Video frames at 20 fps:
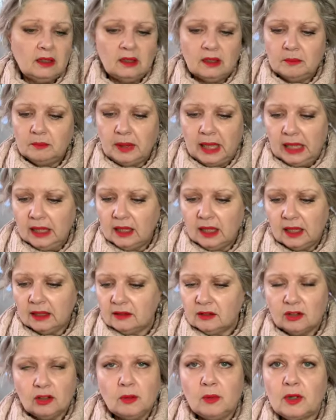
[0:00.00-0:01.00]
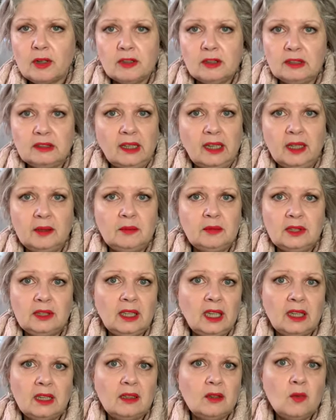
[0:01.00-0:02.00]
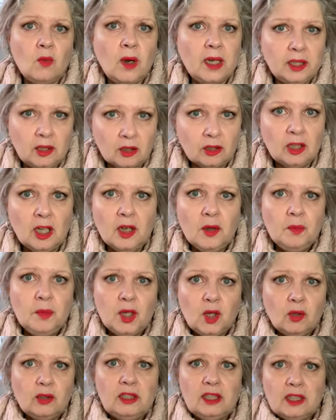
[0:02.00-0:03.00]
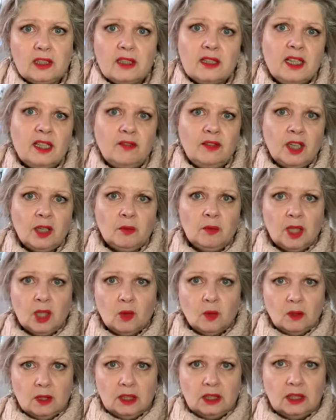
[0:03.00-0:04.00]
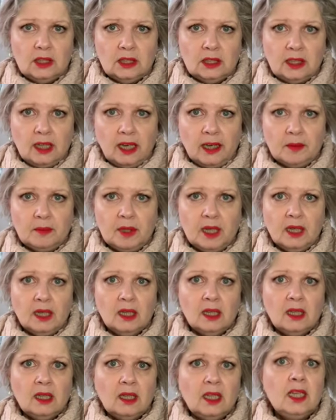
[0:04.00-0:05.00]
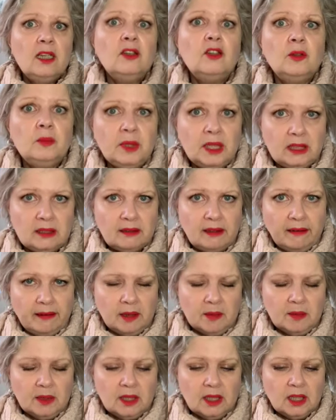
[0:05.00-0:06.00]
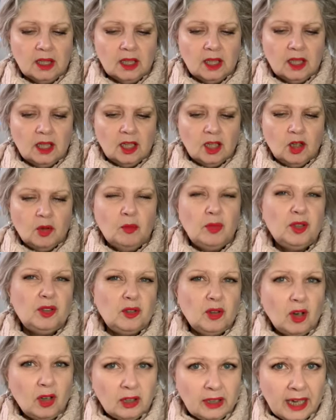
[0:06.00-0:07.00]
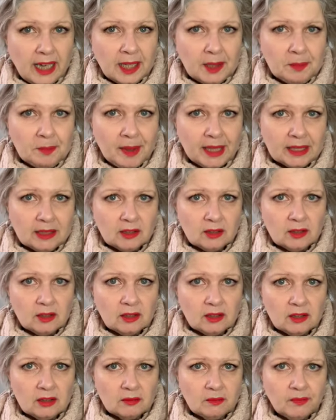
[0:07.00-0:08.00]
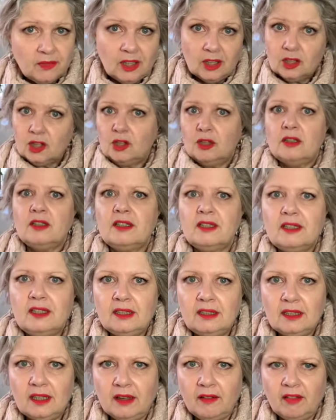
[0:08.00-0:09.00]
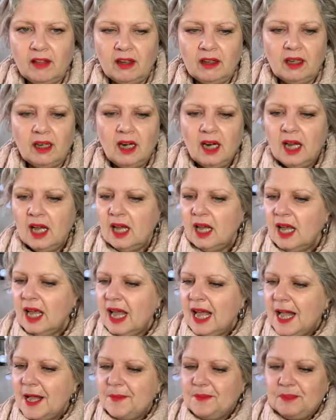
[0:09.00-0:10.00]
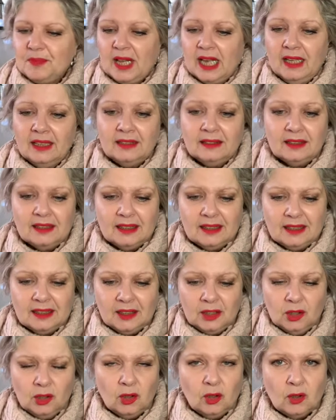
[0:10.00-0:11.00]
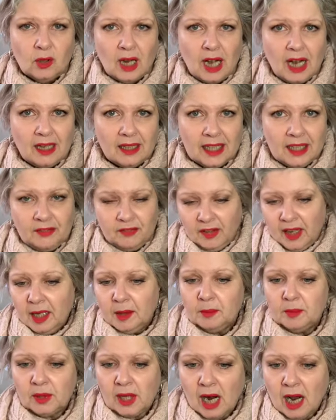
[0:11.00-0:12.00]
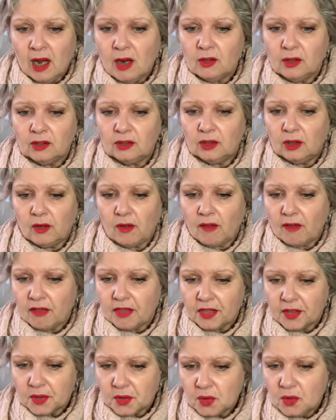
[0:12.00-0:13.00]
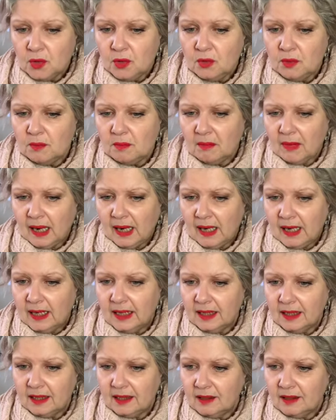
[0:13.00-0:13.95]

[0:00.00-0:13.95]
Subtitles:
buy at some other time, yeah, why not? Because it's giving me quality time in the meantime. But online patterns, they're just sitting there. And if I browse through my